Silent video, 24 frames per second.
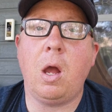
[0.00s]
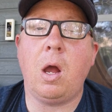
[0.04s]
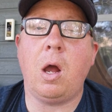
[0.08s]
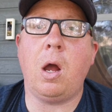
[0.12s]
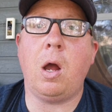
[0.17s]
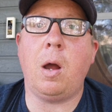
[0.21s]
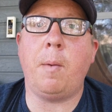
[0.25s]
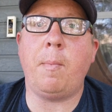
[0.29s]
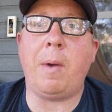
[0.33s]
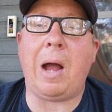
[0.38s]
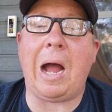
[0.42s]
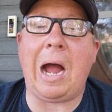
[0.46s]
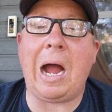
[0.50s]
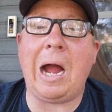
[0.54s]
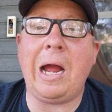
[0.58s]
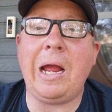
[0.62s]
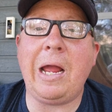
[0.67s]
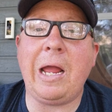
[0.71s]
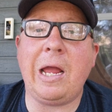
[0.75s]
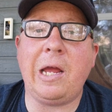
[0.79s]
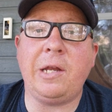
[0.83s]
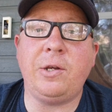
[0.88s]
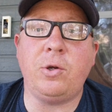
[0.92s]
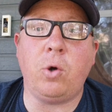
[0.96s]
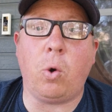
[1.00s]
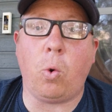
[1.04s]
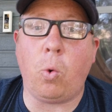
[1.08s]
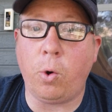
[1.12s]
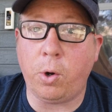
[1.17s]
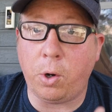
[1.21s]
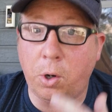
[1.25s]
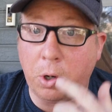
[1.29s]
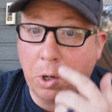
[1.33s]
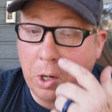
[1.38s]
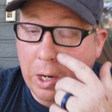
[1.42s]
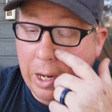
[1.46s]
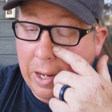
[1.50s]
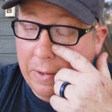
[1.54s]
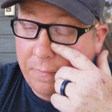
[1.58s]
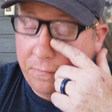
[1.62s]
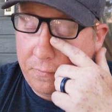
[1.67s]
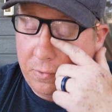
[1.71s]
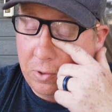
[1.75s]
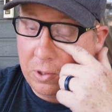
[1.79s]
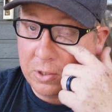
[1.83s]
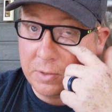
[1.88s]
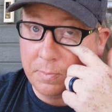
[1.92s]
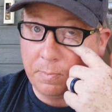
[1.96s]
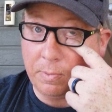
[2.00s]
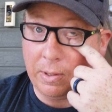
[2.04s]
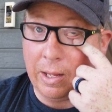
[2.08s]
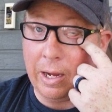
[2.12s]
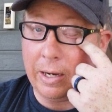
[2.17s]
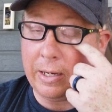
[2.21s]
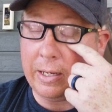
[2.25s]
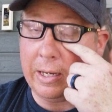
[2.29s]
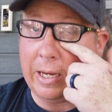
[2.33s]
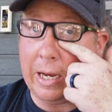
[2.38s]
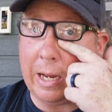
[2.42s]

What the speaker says: I had to order a fuse block,